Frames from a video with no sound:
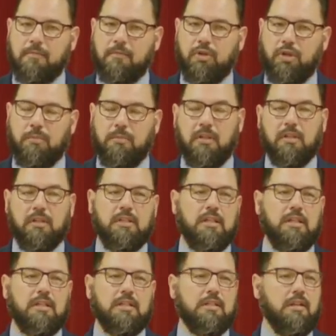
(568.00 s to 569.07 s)

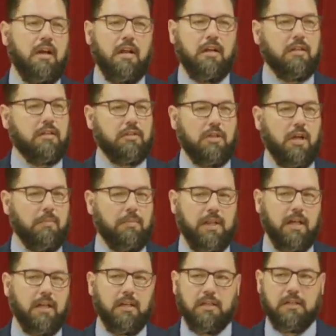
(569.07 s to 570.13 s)
Humility is not at the top of
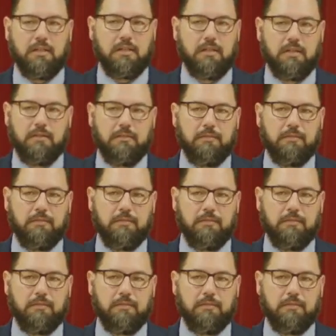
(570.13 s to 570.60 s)
that list.